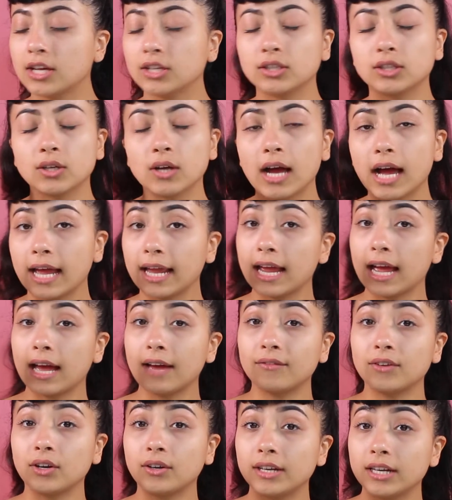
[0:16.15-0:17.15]
So I
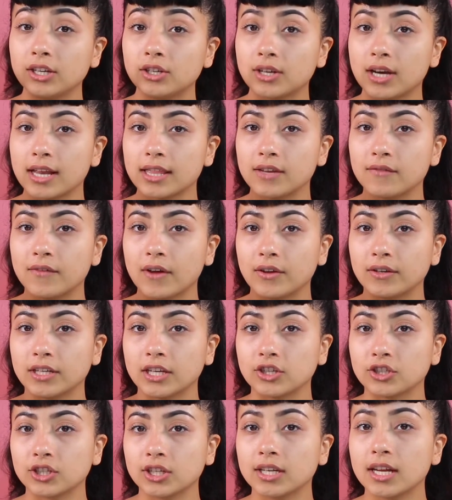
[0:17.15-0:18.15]
have already tried the
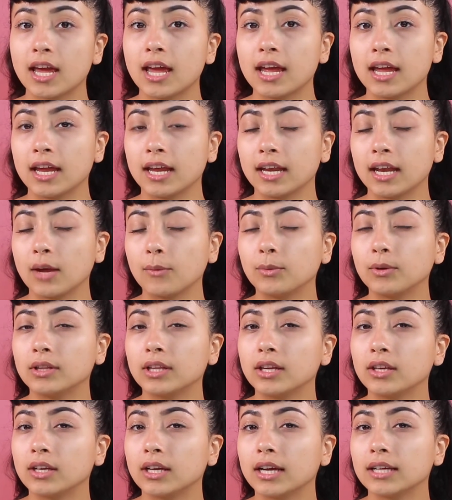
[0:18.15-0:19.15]
foundation and I will
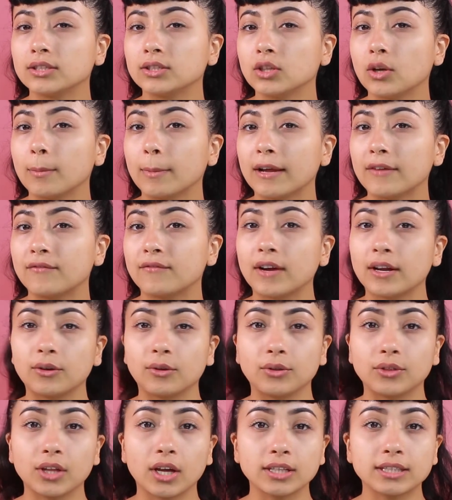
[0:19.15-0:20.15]
let you guys know my
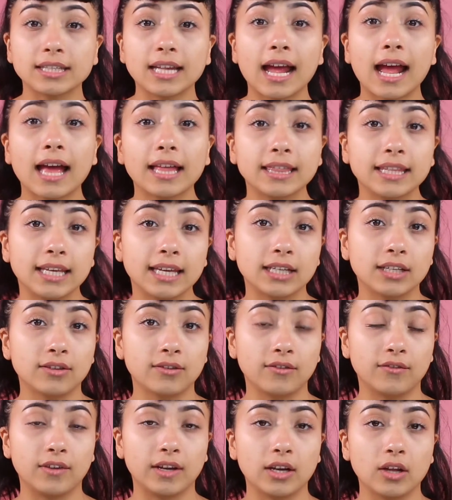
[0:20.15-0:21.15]
final thoughts at the end of
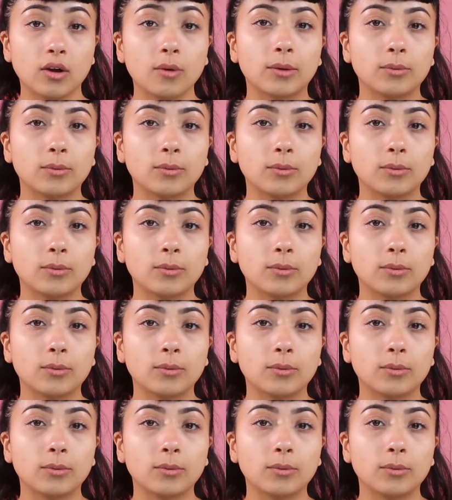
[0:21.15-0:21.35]
the video.